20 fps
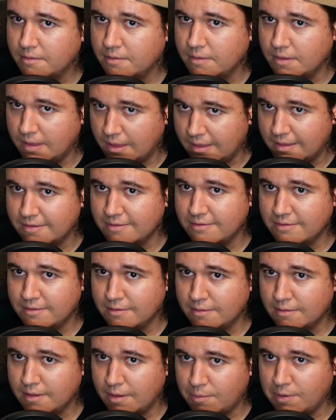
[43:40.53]
Yes,
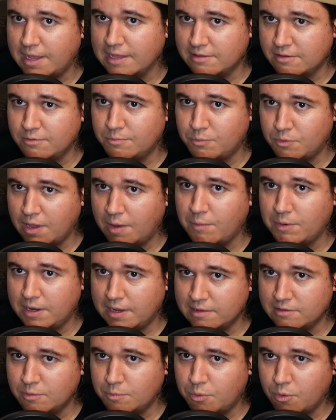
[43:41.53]
I would like
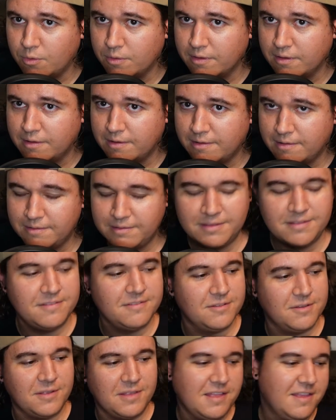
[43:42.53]
to poke
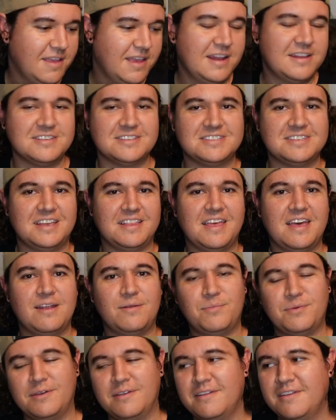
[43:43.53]
her. He doesn't say
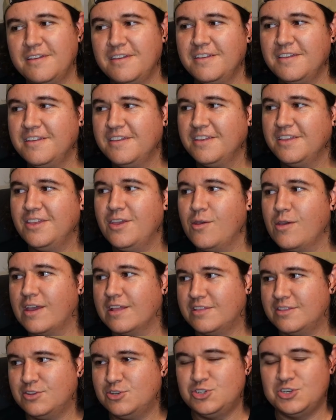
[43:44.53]
that, but you
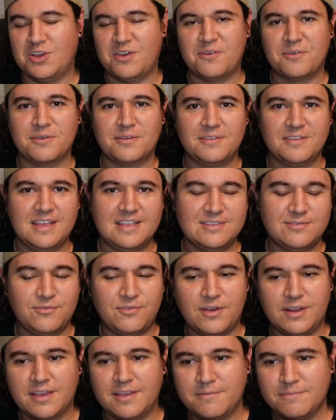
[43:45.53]
get the joke. It's
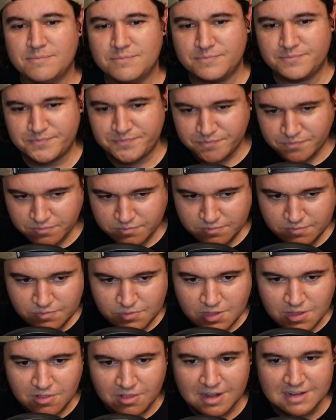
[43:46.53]
funny.
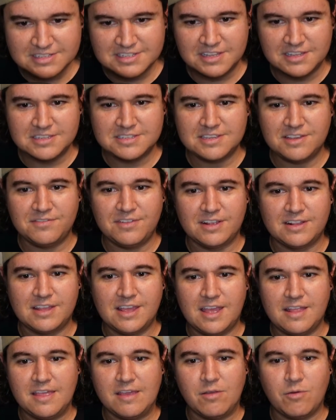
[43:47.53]
A lot of silly stuff like
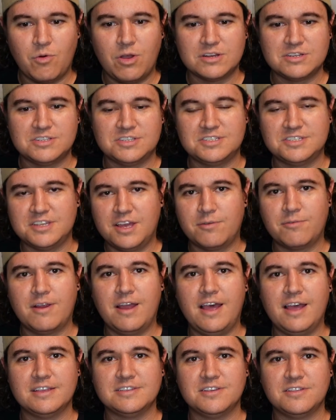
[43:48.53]
that. They'll watch the
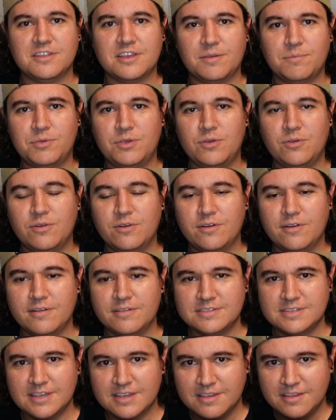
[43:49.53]
sunrise on the
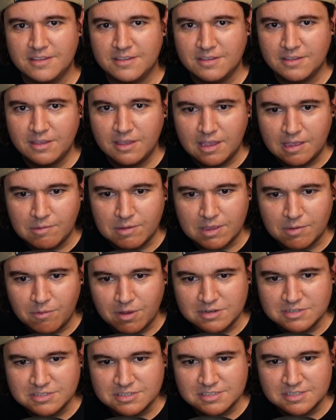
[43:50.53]
computers, like, hey, we can
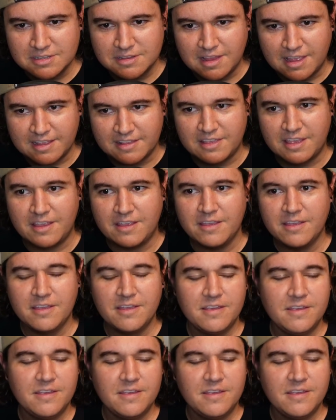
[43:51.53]
watch this. Like they